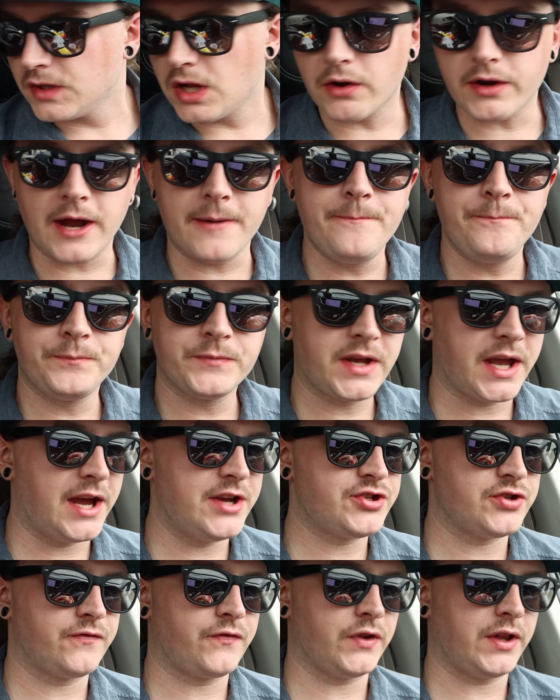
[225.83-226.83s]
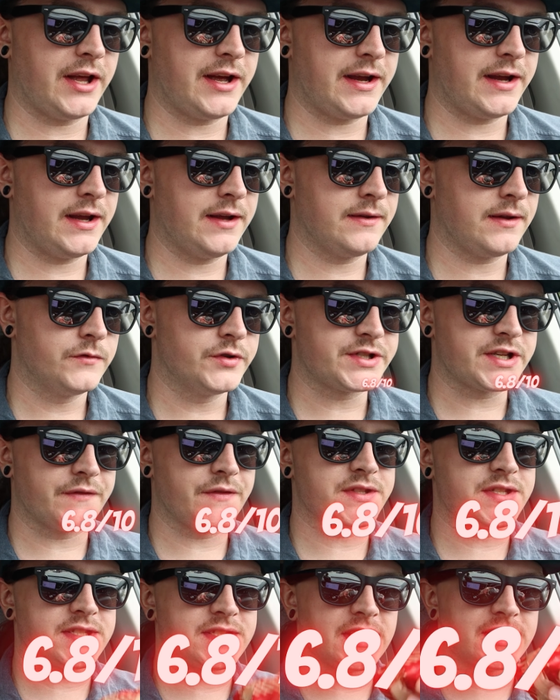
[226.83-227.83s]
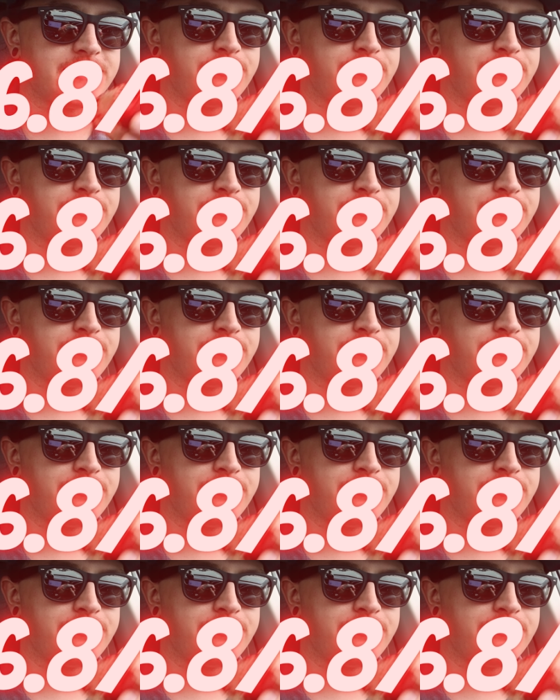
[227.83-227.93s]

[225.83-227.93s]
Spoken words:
Okay, Cajun Filet. Let's give this a